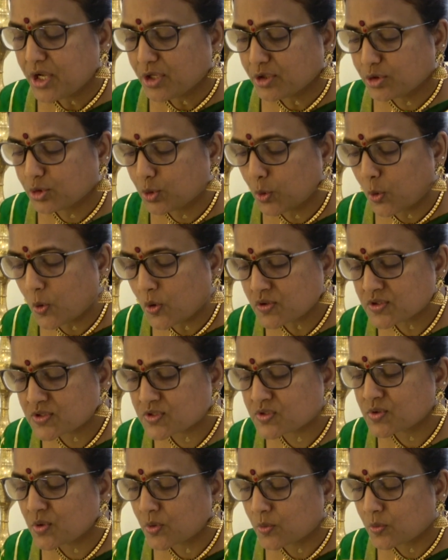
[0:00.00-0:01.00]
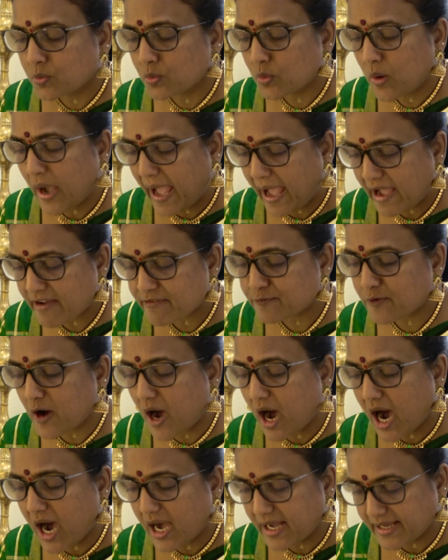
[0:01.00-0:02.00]
Those who have
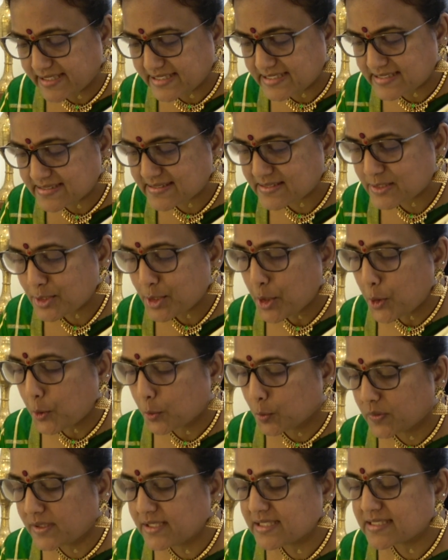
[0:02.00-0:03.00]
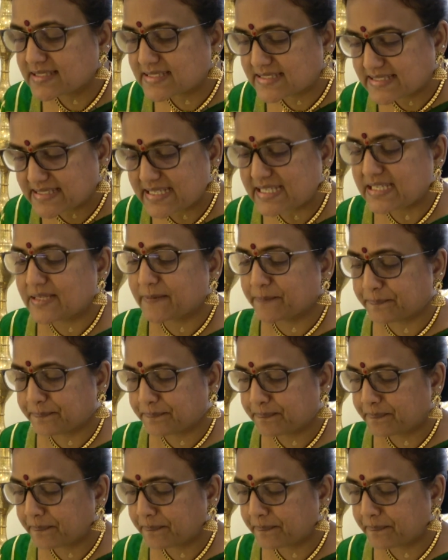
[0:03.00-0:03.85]
eyes will see.